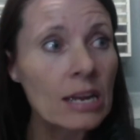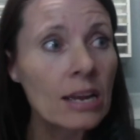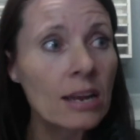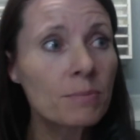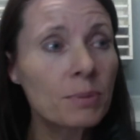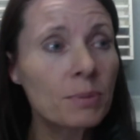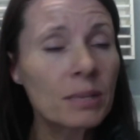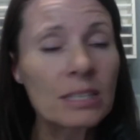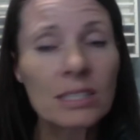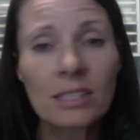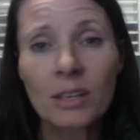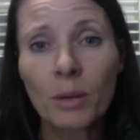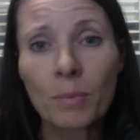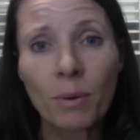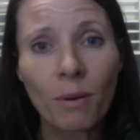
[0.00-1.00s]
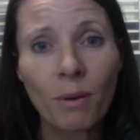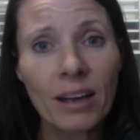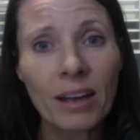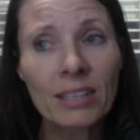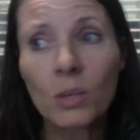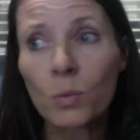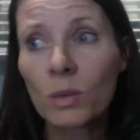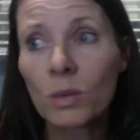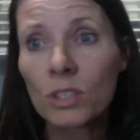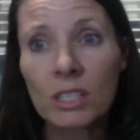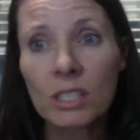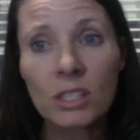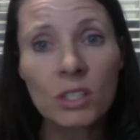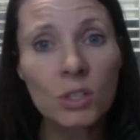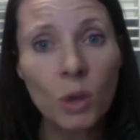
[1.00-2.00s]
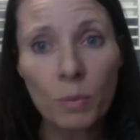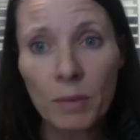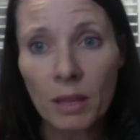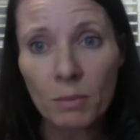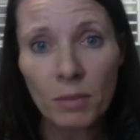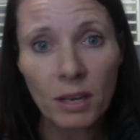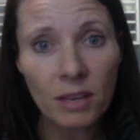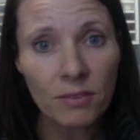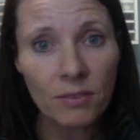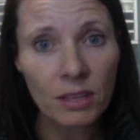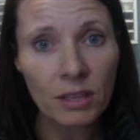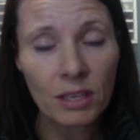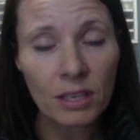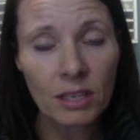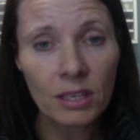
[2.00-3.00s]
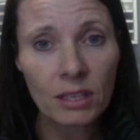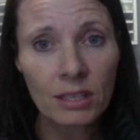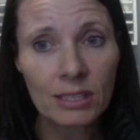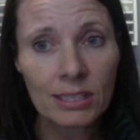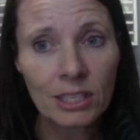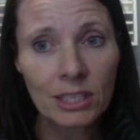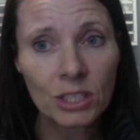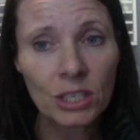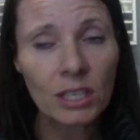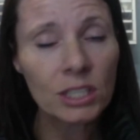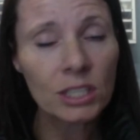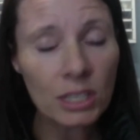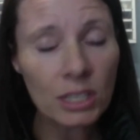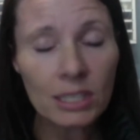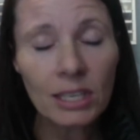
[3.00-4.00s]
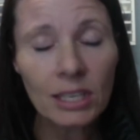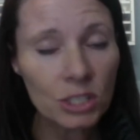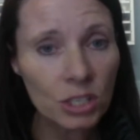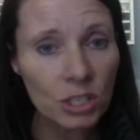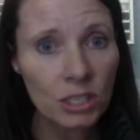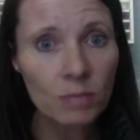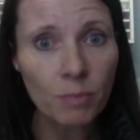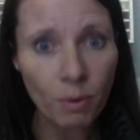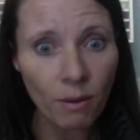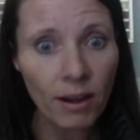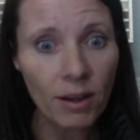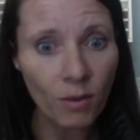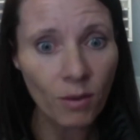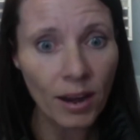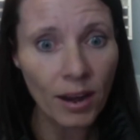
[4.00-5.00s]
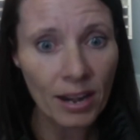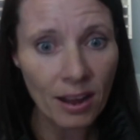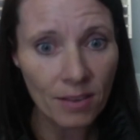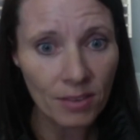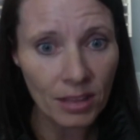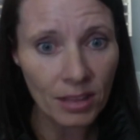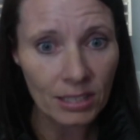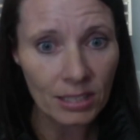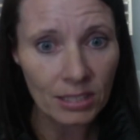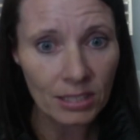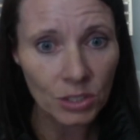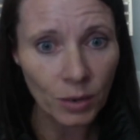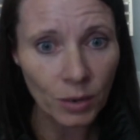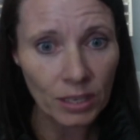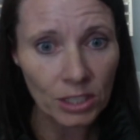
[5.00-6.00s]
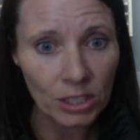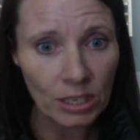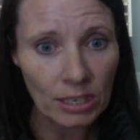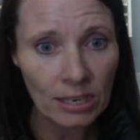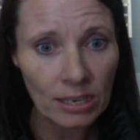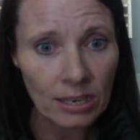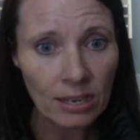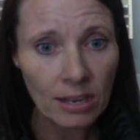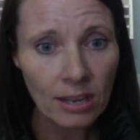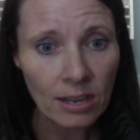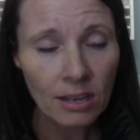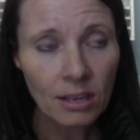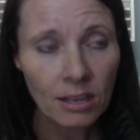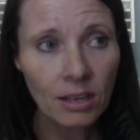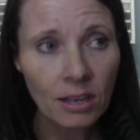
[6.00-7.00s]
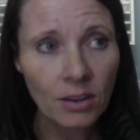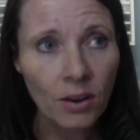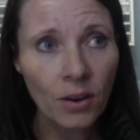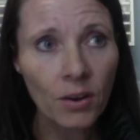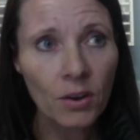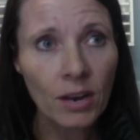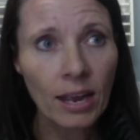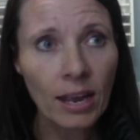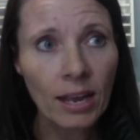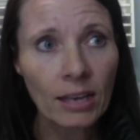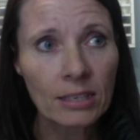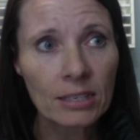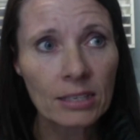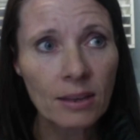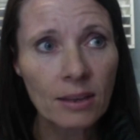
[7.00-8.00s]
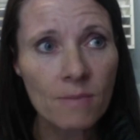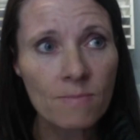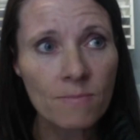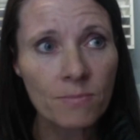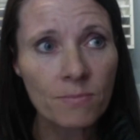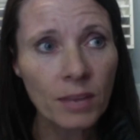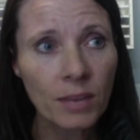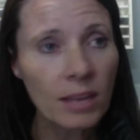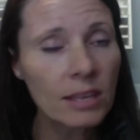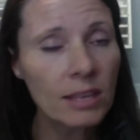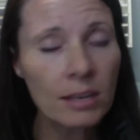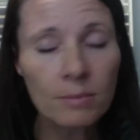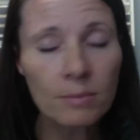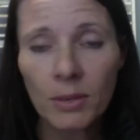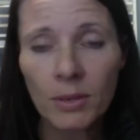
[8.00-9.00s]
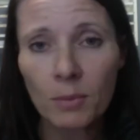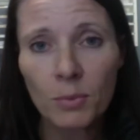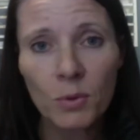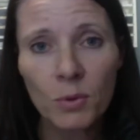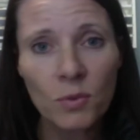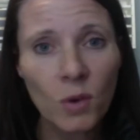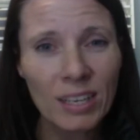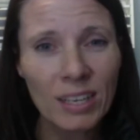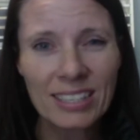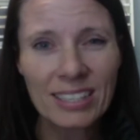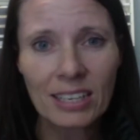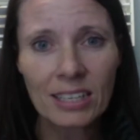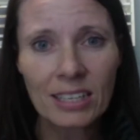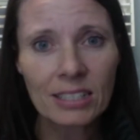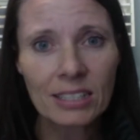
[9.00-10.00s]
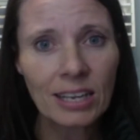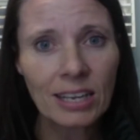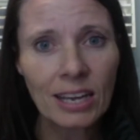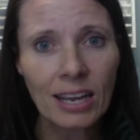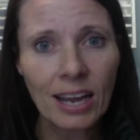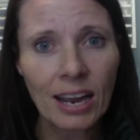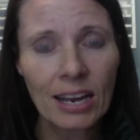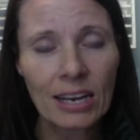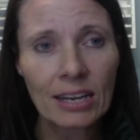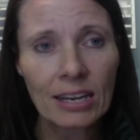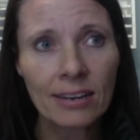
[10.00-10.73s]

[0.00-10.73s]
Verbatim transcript: please, you know, pray. So we'll just stop in the middle of the session and just, let's just pray right now for that situation, you know, and then, you know, move on and sing again.